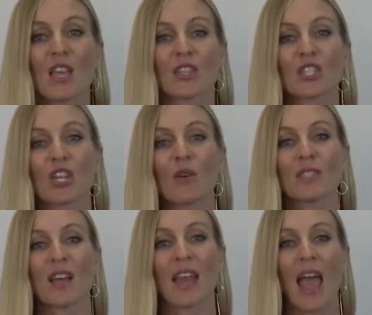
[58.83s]
The show
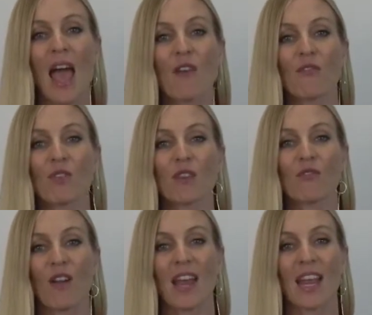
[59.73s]
is on every
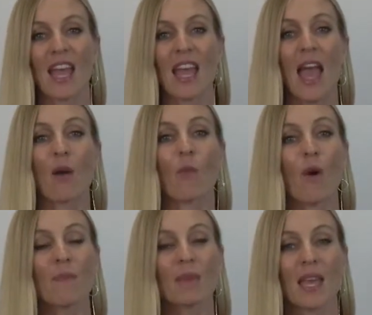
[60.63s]
Friday at
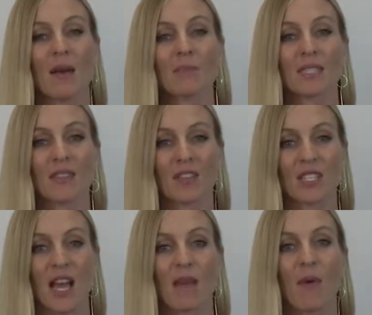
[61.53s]
1 p.m. Pacific
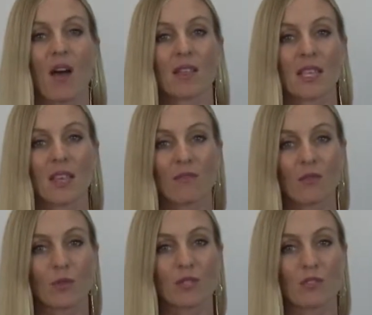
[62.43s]
time on the
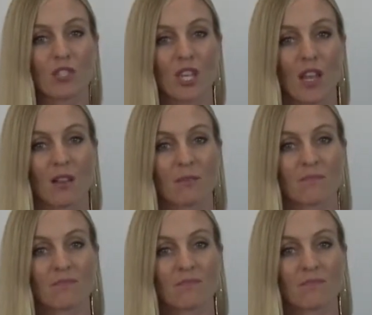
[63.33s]
Influencers channel.